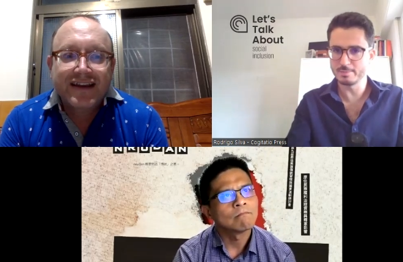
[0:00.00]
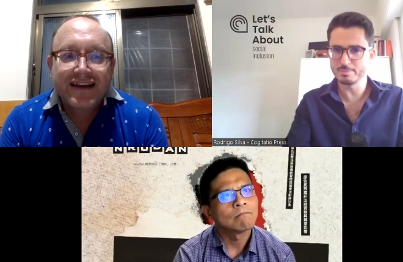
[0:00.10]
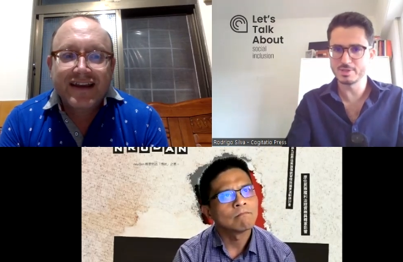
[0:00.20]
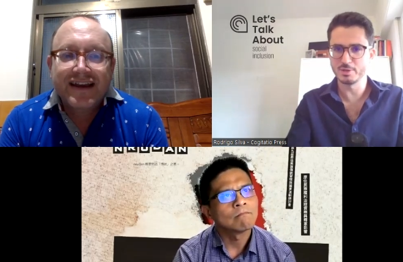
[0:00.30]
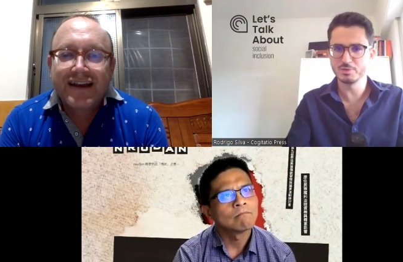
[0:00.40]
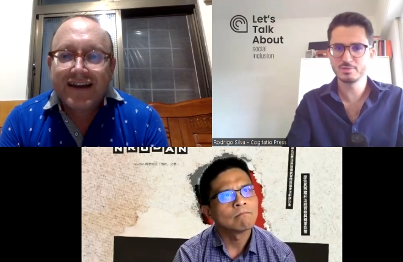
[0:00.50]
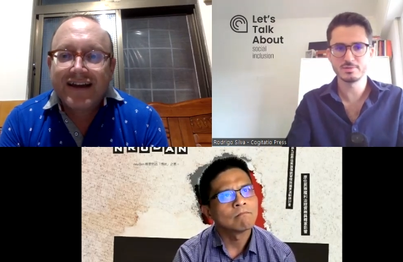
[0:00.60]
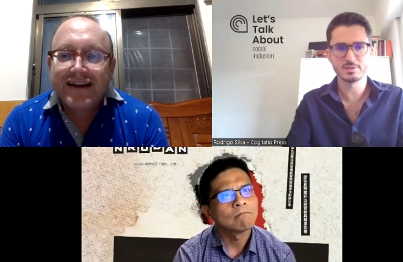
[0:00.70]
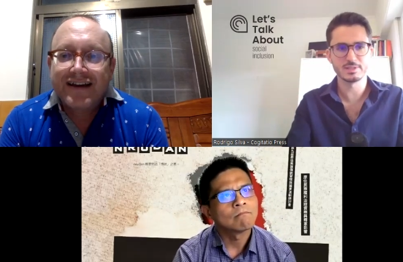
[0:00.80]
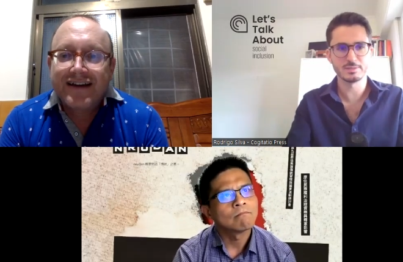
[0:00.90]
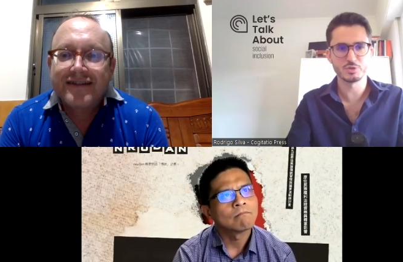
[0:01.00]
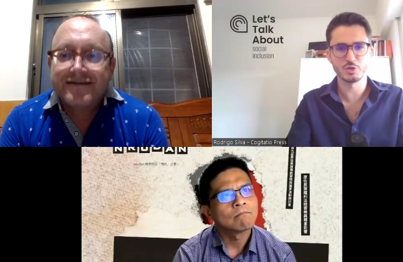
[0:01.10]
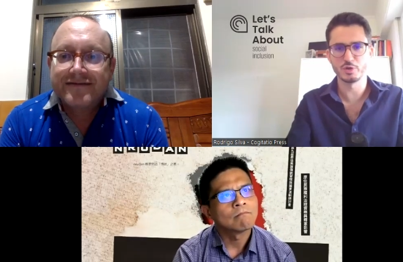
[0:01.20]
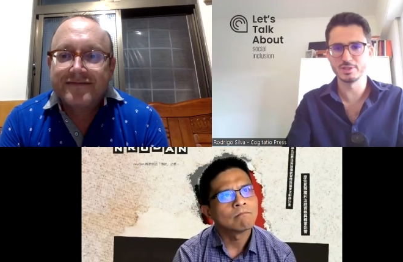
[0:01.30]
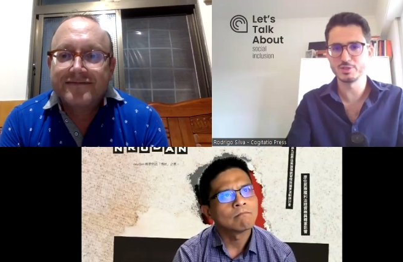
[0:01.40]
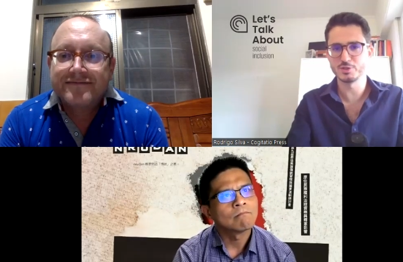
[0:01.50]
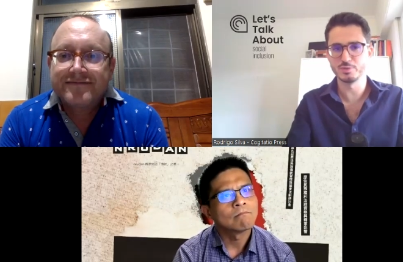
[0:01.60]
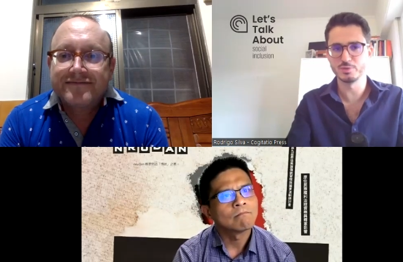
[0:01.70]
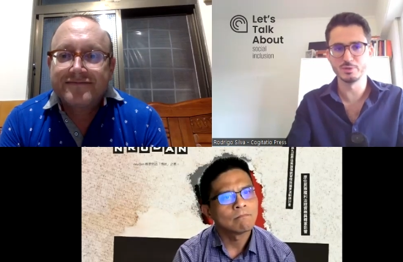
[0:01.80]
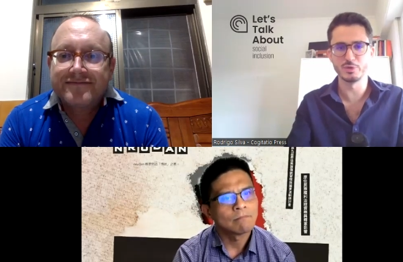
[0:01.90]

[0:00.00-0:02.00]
Speaker 1: episode. Uh, I'm sure our listeners will